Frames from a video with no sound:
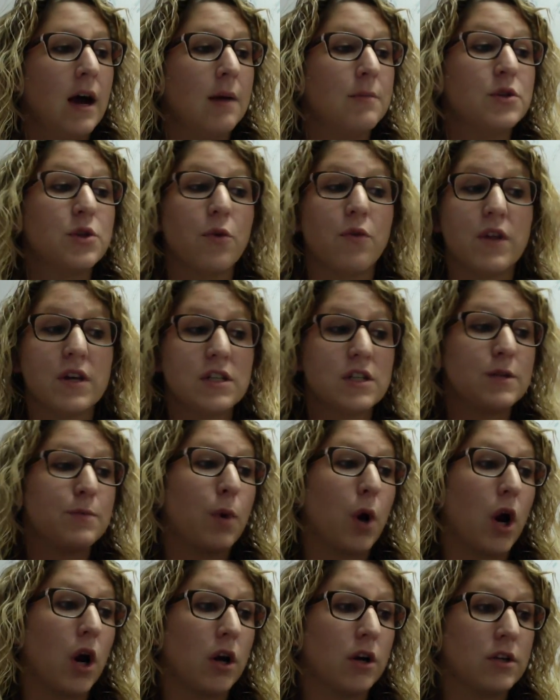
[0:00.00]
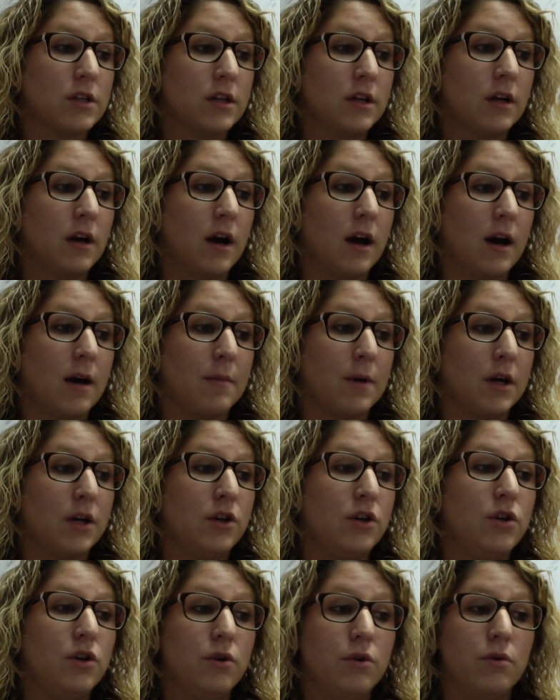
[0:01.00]
So this sparked a
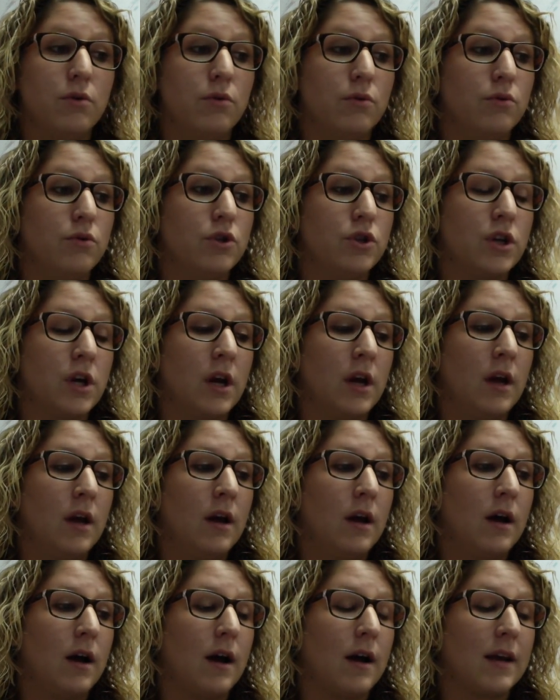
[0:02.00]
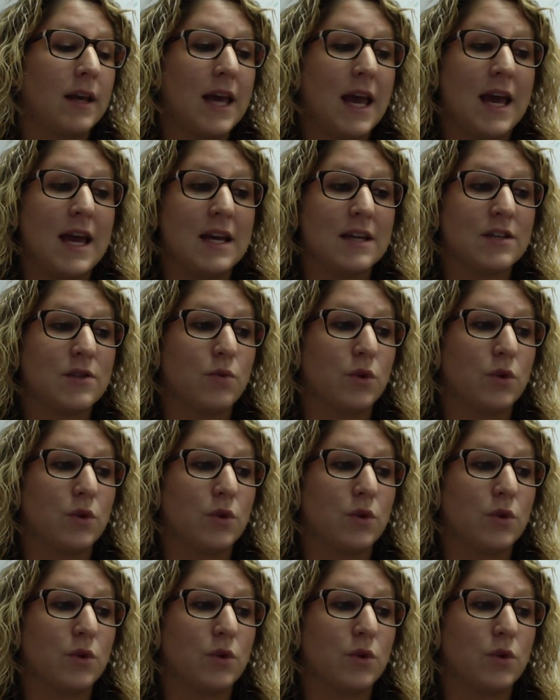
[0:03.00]
huge case,